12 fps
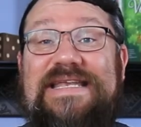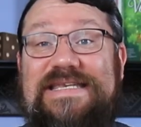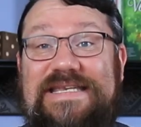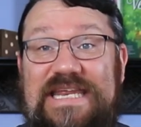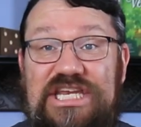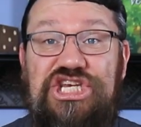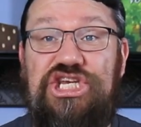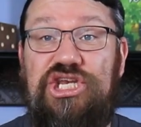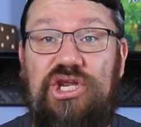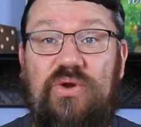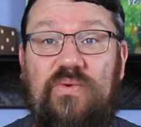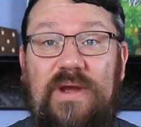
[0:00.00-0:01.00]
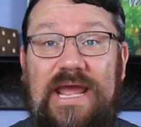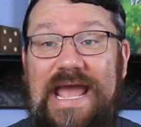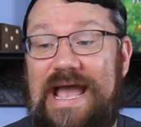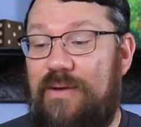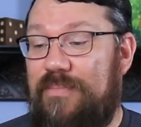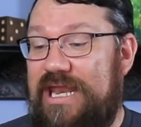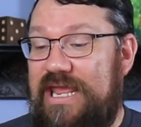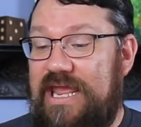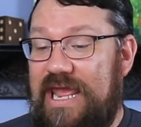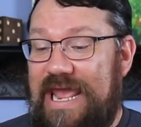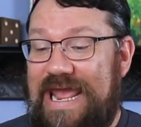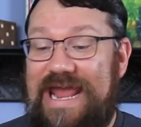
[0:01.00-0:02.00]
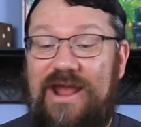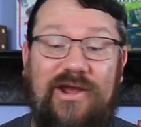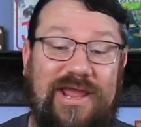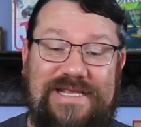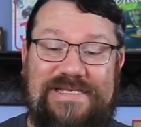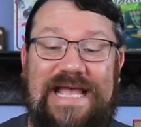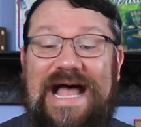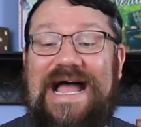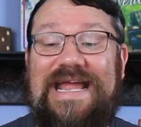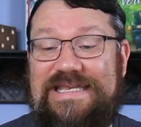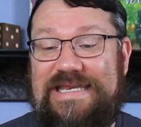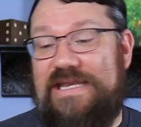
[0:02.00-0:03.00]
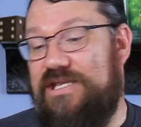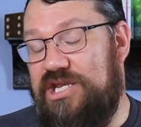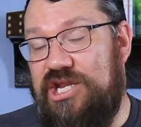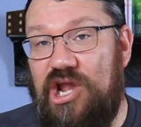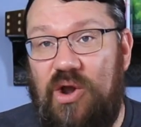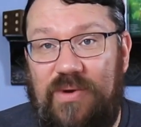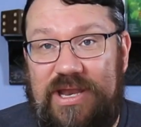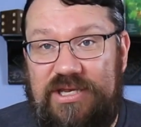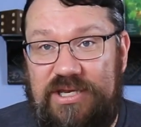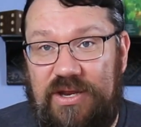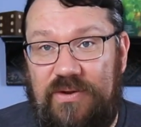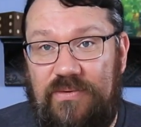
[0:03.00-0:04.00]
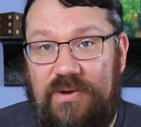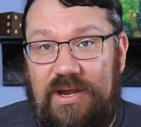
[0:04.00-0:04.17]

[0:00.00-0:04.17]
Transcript: didn't do, how many areas I didn't go into.